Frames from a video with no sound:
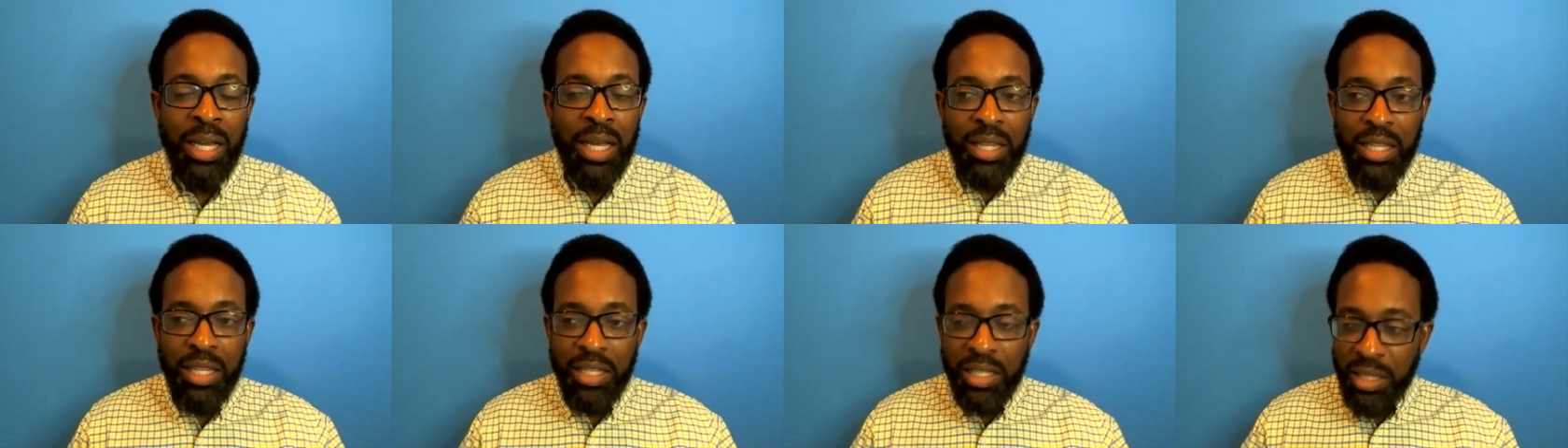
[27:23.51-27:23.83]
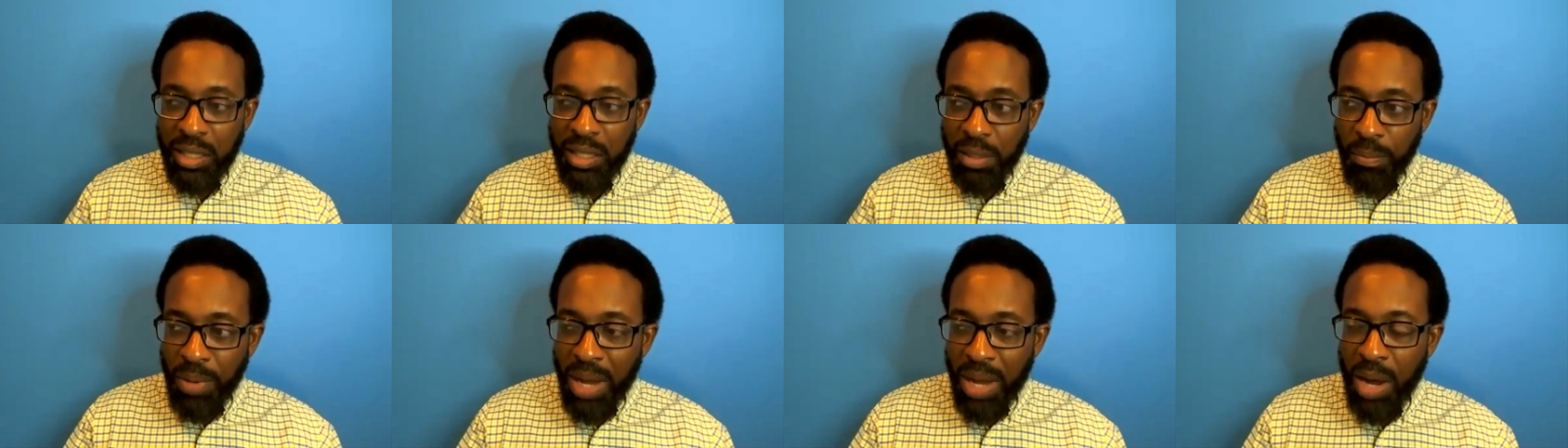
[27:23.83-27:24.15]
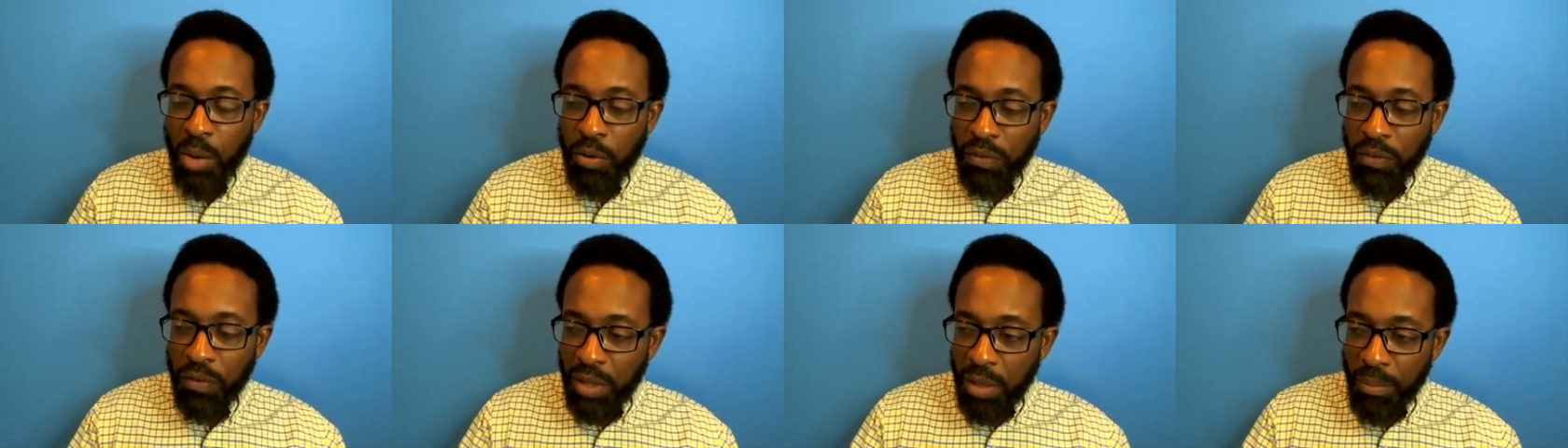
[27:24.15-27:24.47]
This is the
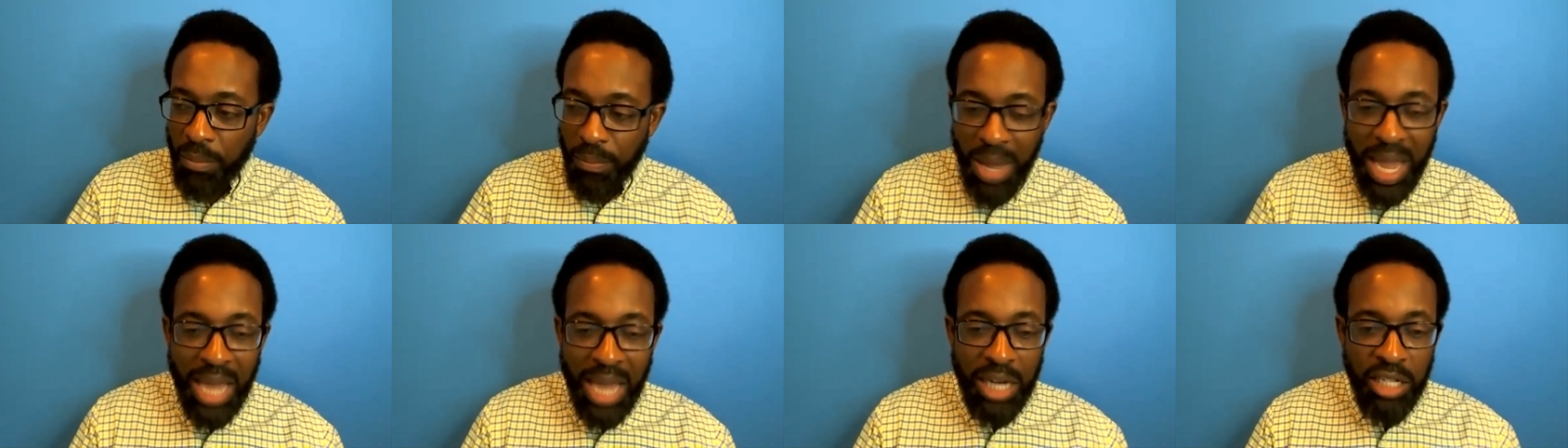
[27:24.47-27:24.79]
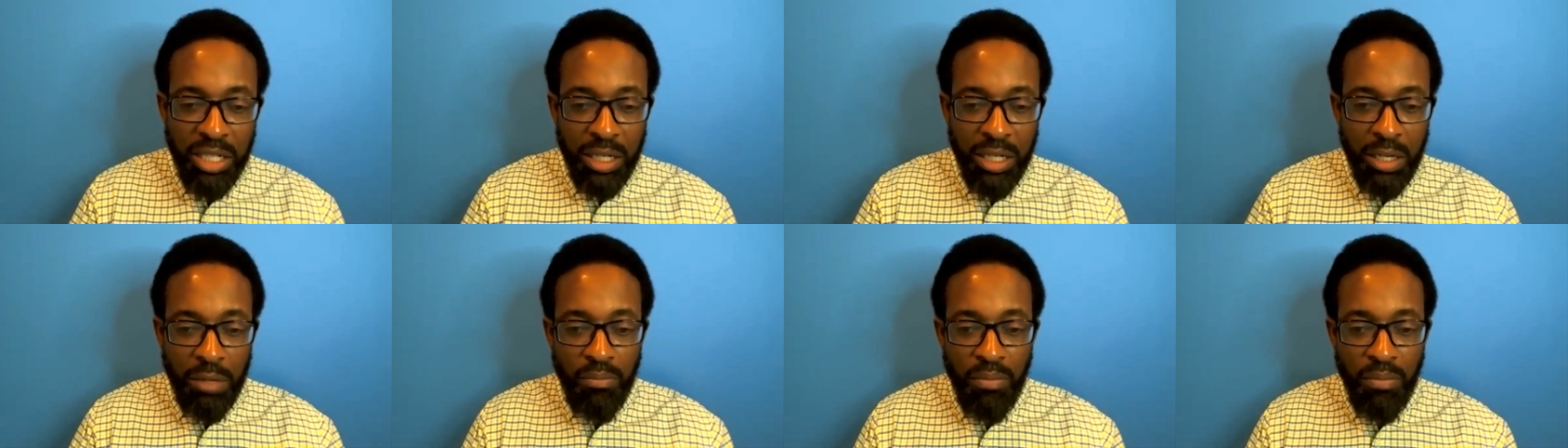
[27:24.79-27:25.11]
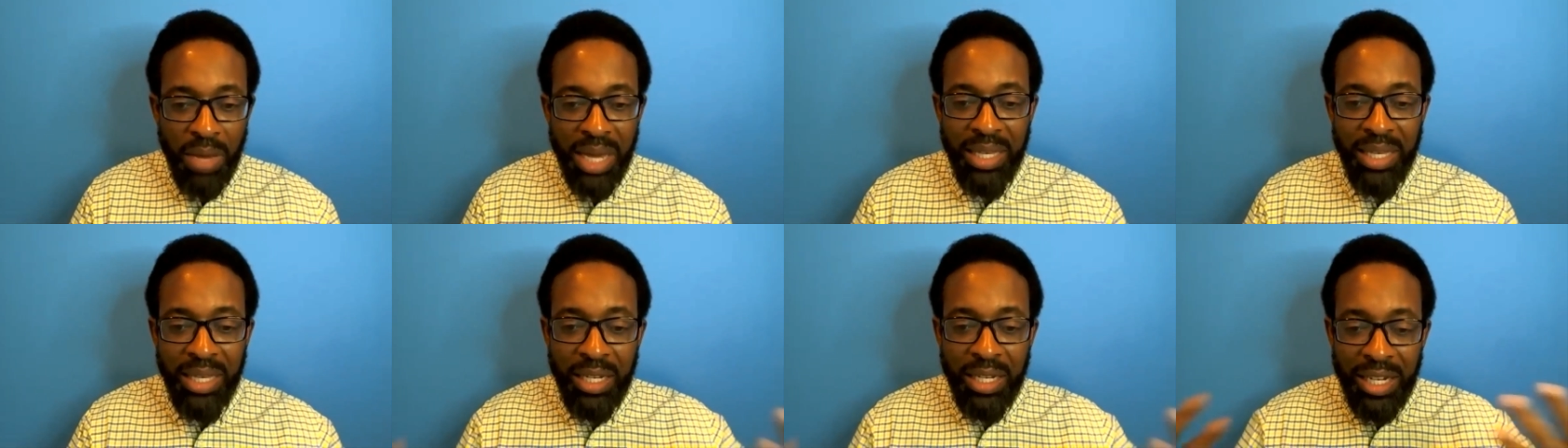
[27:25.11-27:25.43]
power of compassion
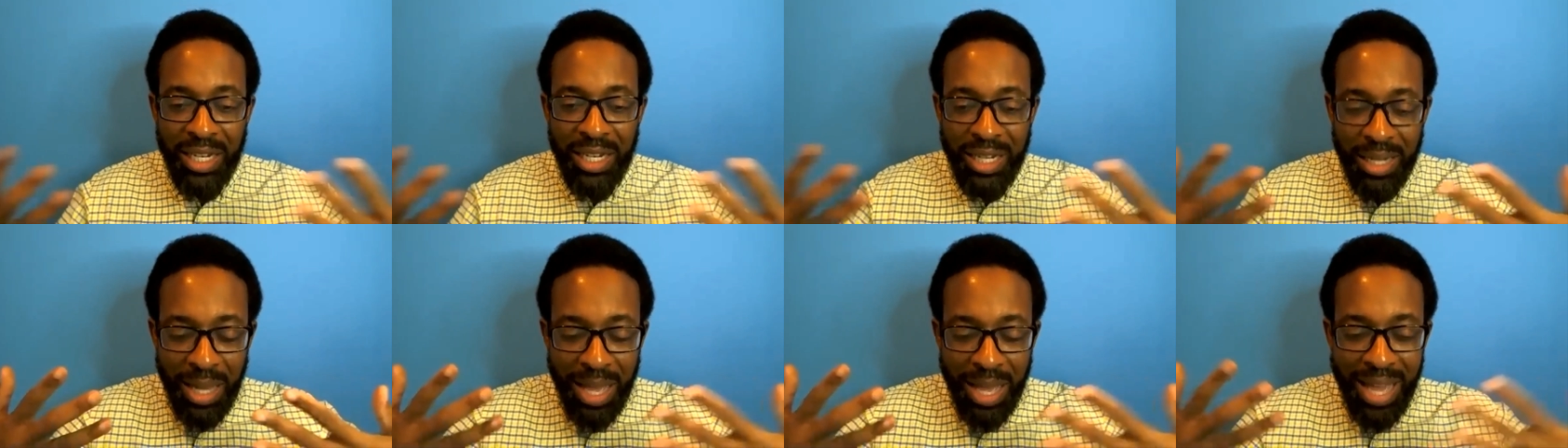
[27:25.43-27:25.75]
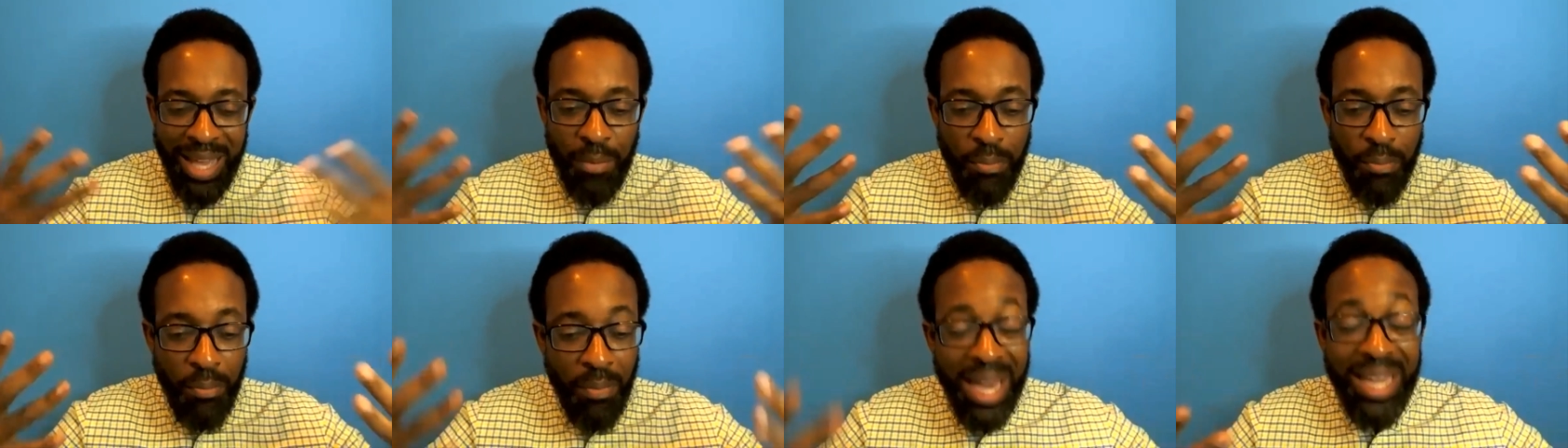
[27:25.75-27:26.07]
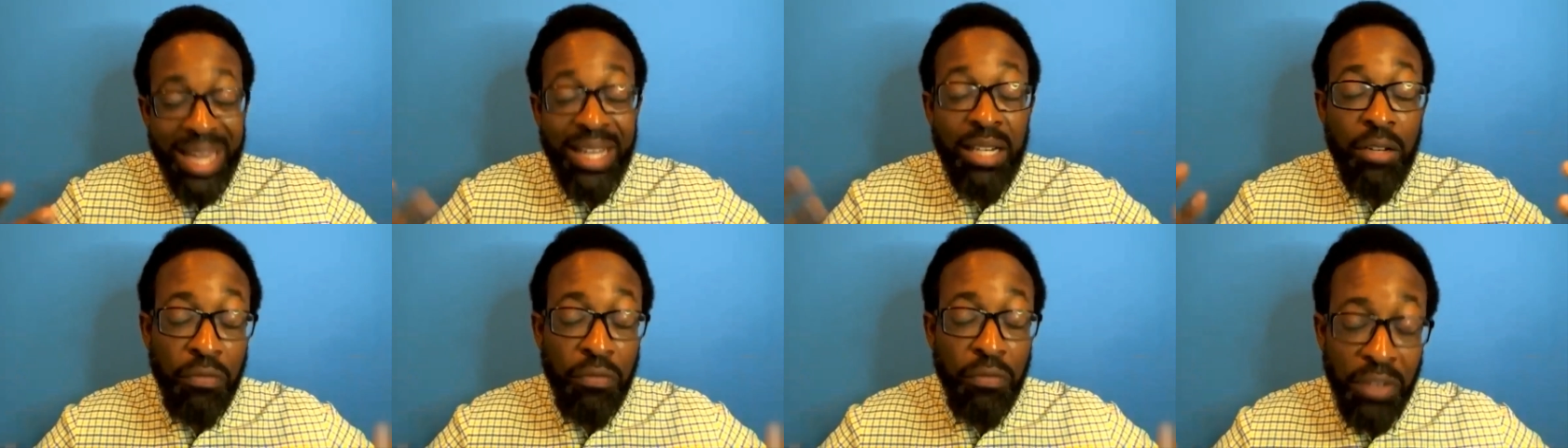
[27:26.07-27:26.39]
and
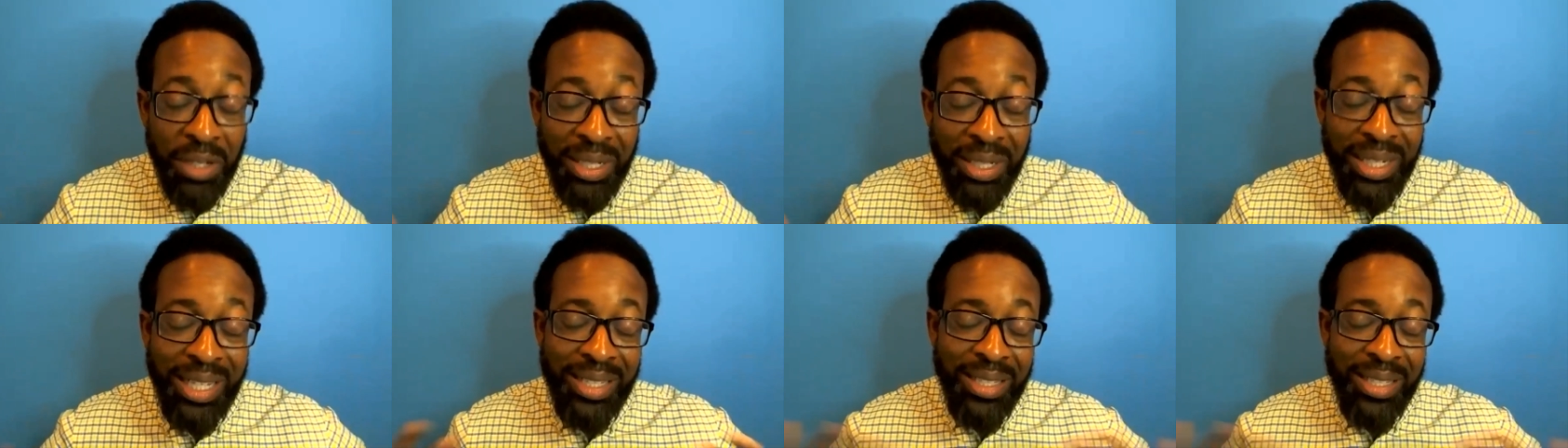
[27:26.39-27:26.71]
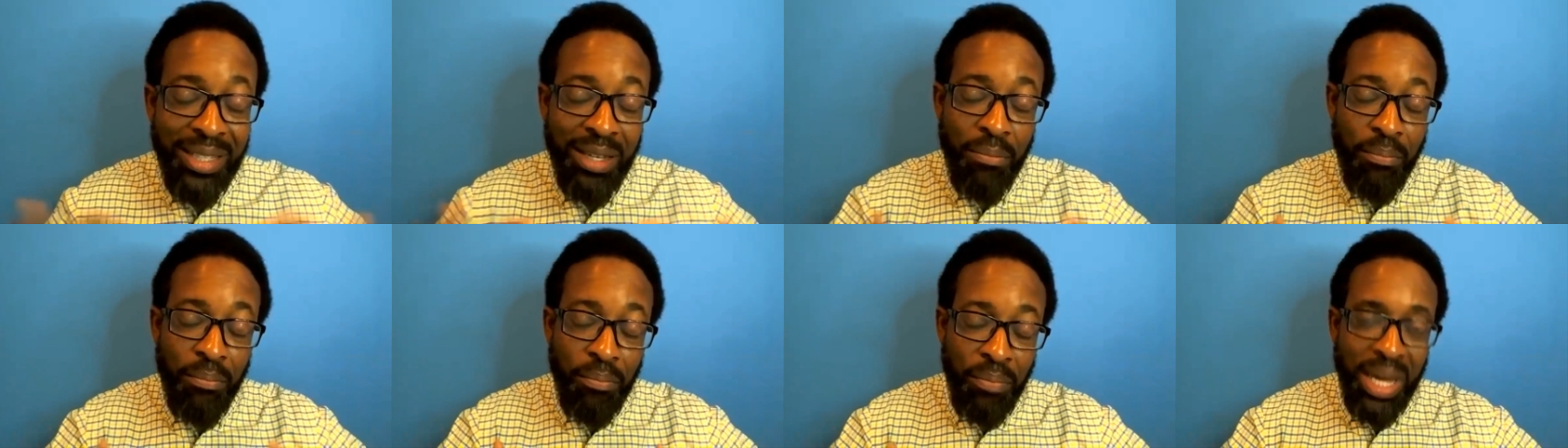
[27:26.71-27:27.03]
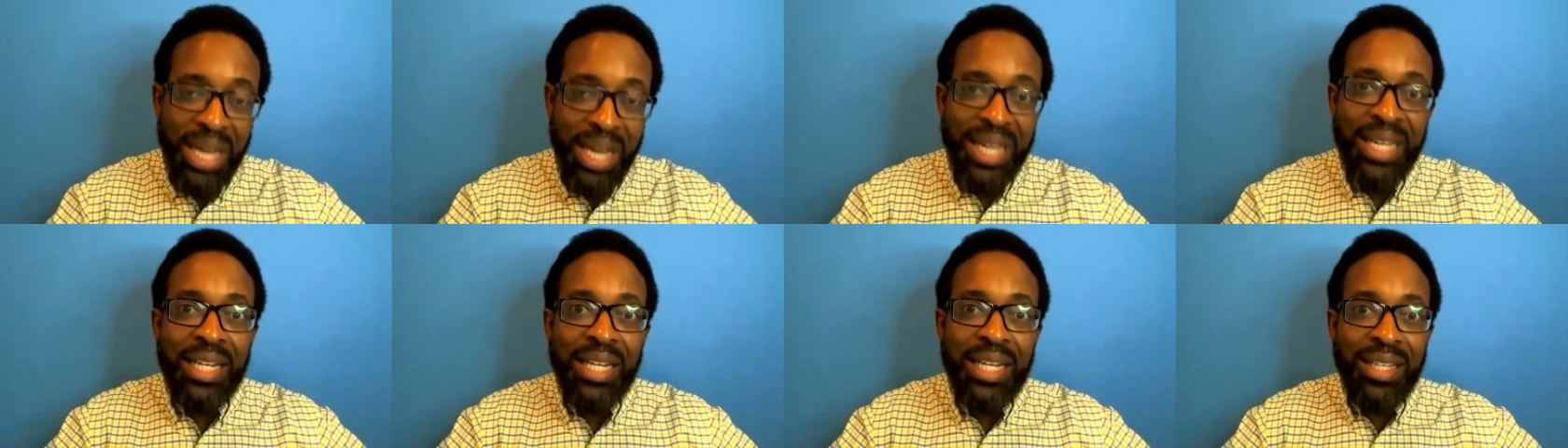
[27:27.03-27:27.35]
mindfulness
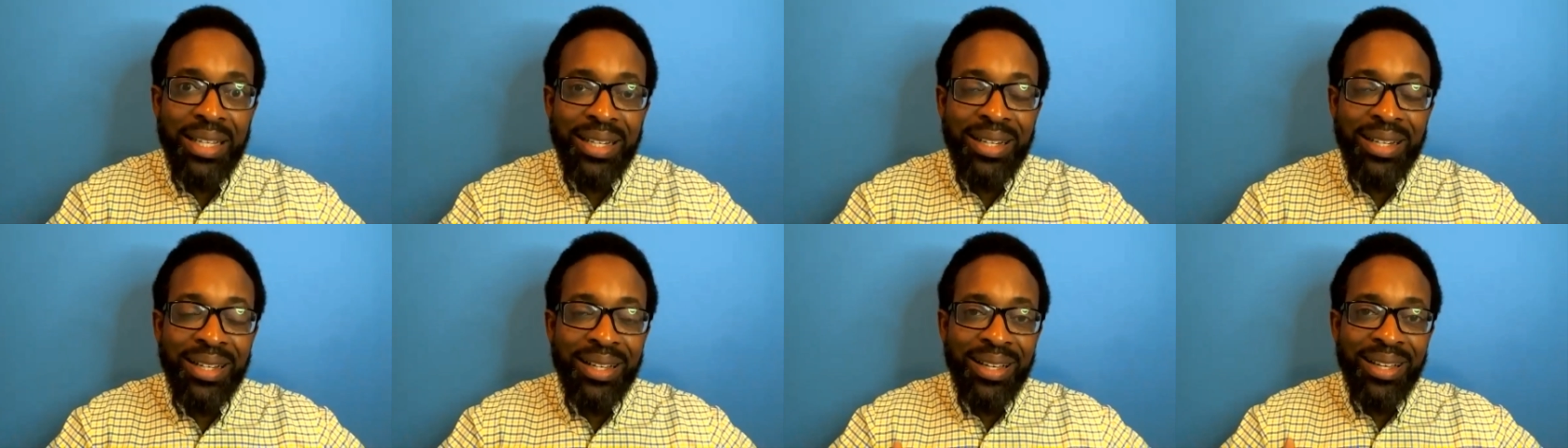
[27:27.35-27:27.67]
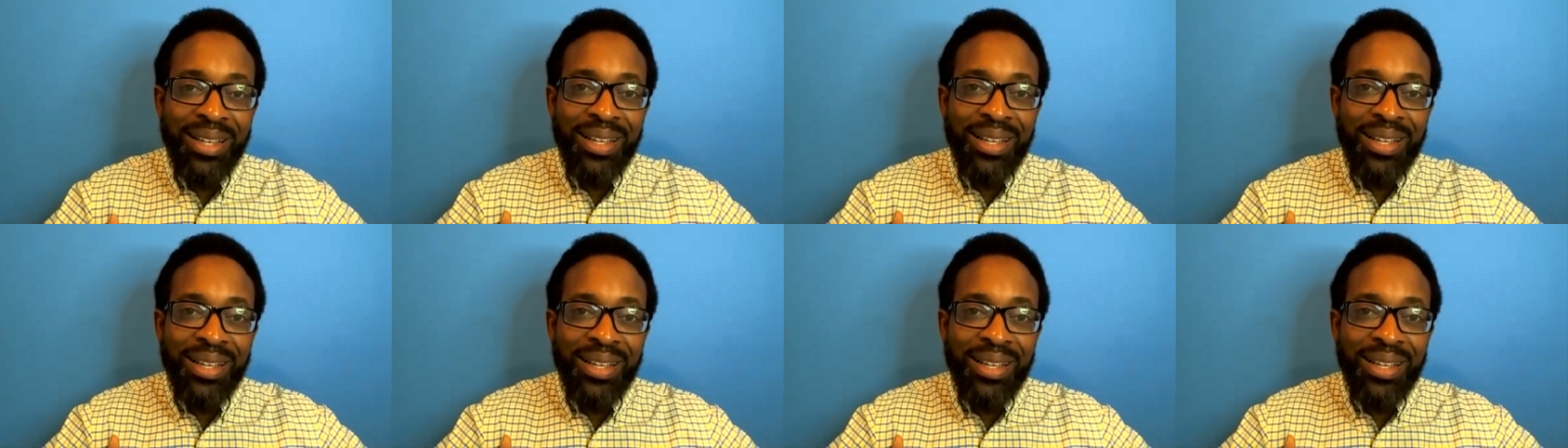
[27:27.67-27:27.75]
combining